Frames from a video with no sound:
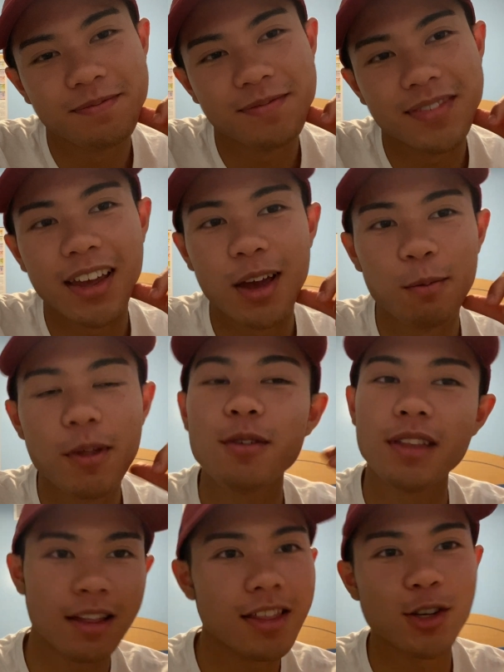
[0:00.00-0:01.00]
damn,
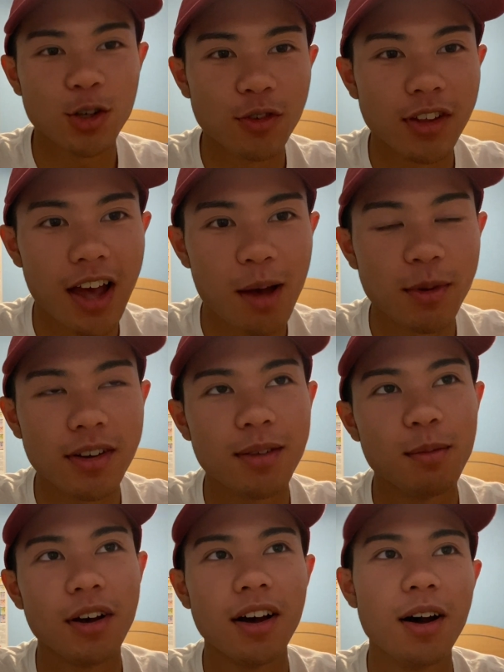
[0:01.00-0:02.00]
that shit really
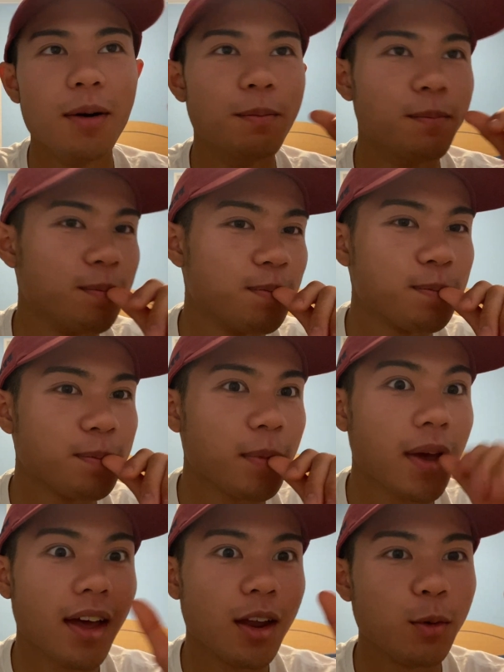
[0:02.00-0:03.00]
happened. But
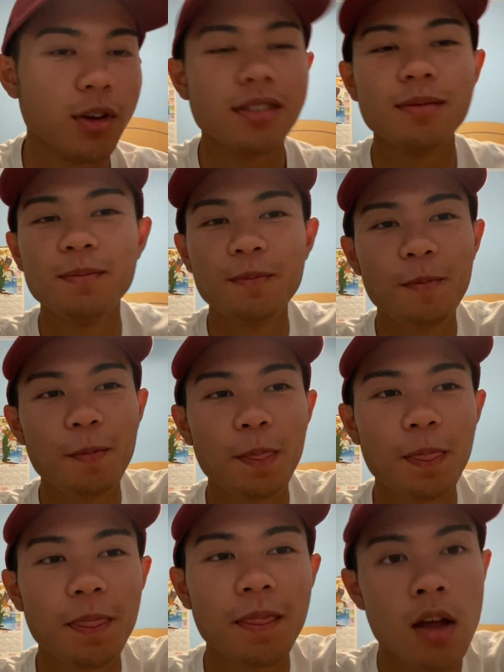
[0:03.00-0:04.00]
anyways,
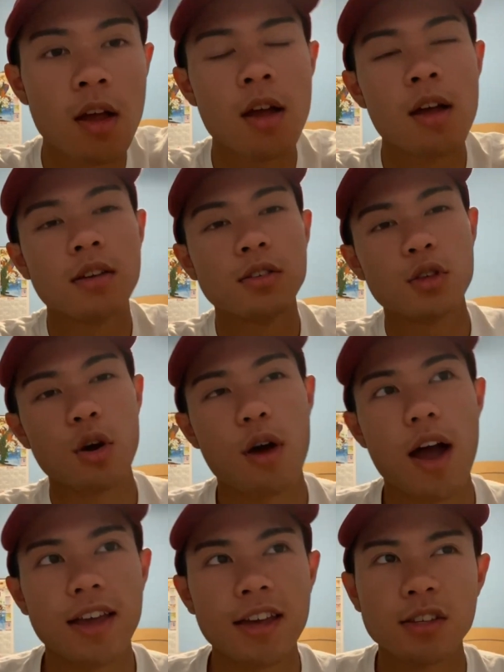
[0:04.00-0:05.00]
so
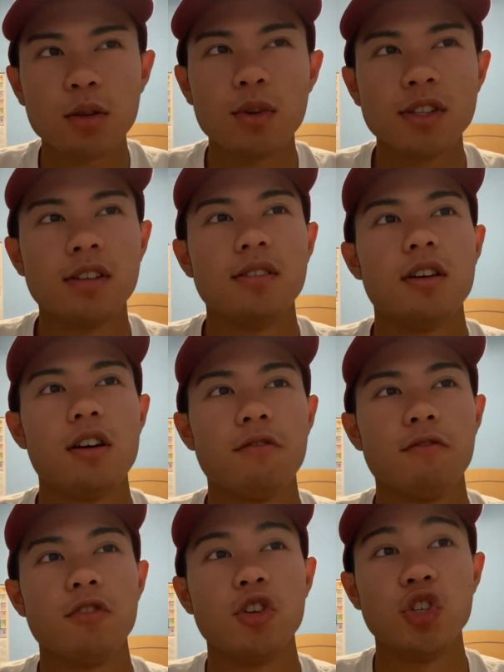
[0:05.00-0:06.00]
I guess it wasn't a
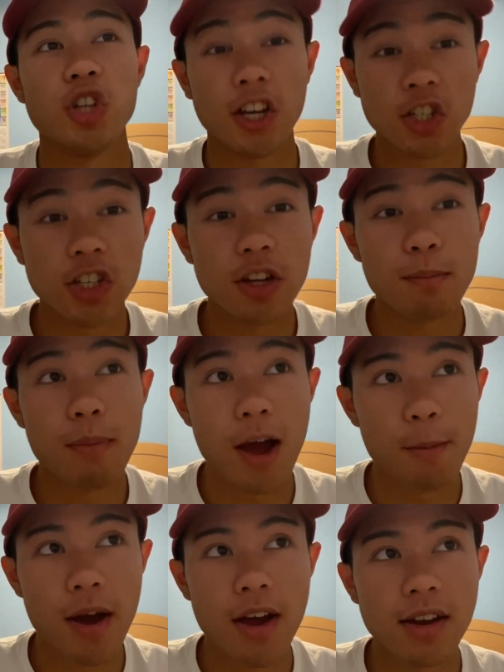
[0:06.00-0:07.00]
rejection in
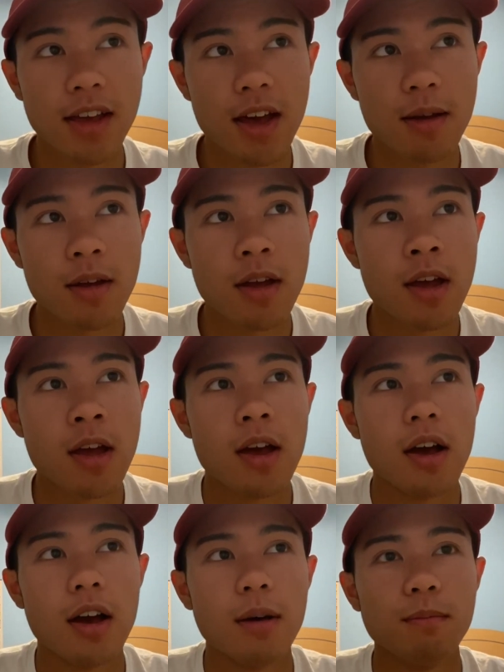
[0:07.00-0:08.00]
my mind yet.
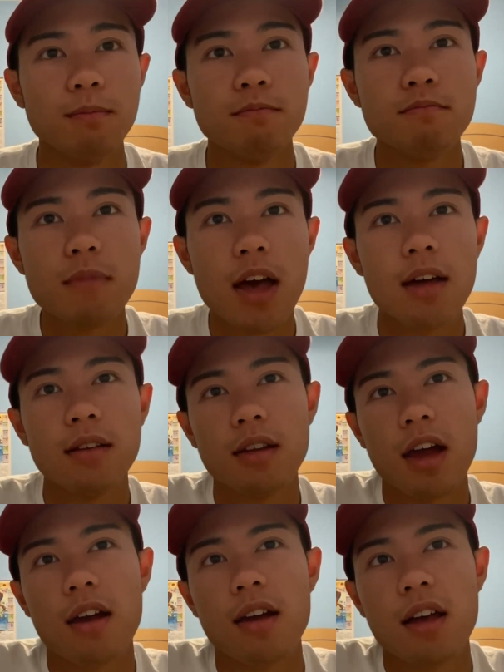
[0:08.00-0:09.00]

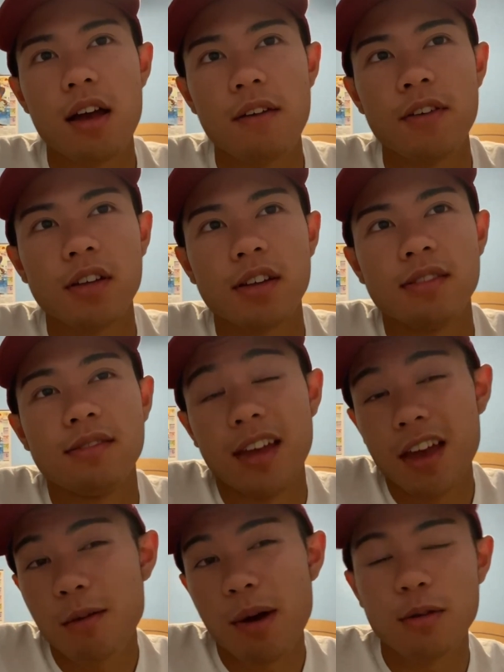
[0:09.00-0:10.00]
And I felt like,
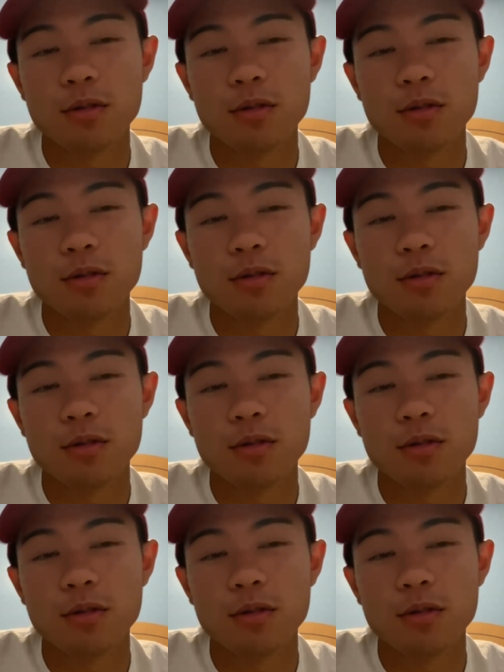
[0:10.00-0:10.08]
damn, I was